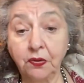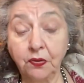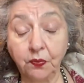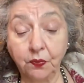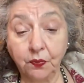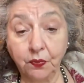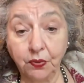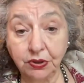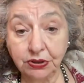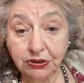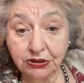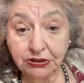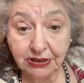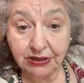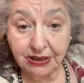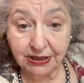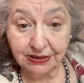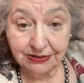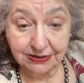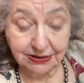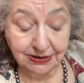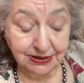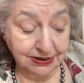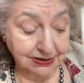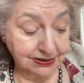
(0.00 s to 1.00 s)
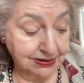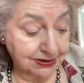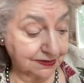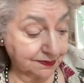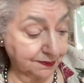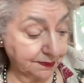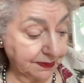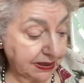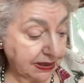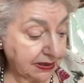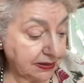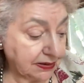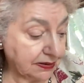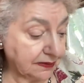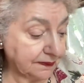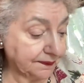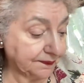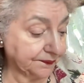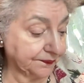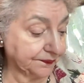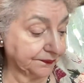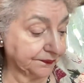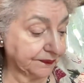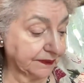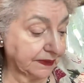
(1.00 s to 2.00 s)
What does this mean?
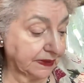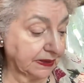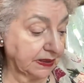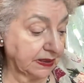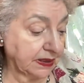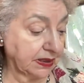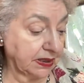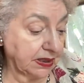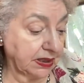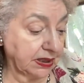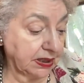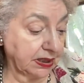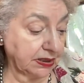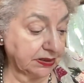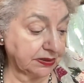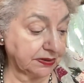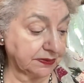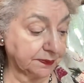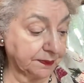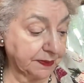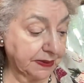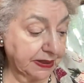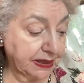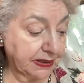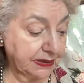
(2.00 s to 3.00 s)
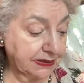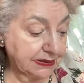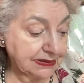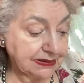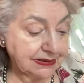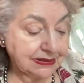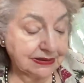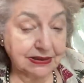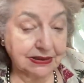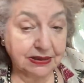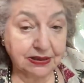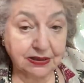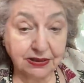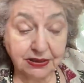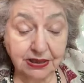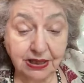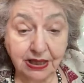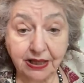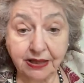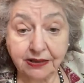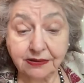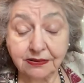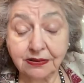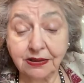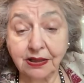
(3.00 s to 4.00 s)
It means
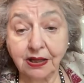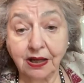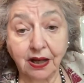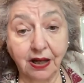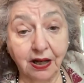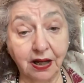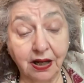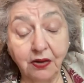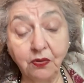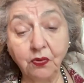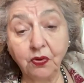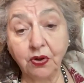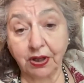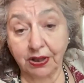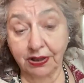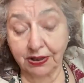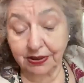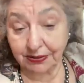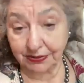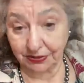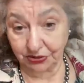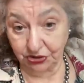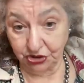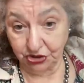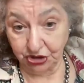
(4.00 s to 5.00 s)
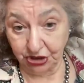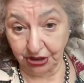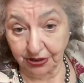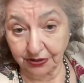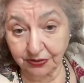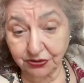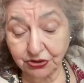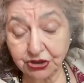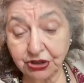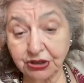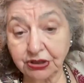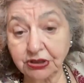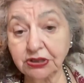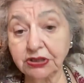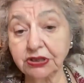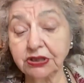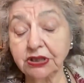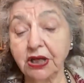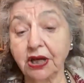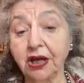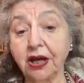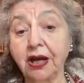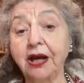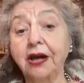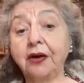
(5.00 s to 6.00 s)
that our
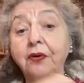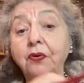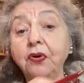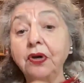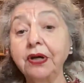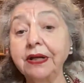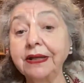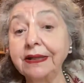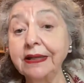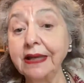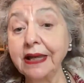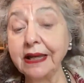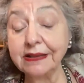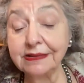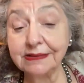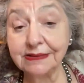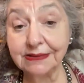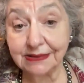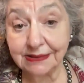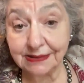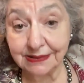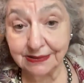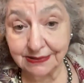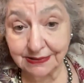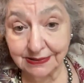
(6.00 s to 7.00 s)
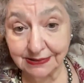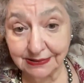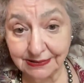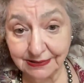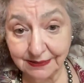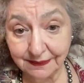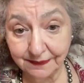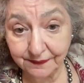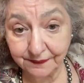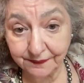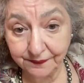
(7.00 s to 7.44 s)
conjectures, our guesses,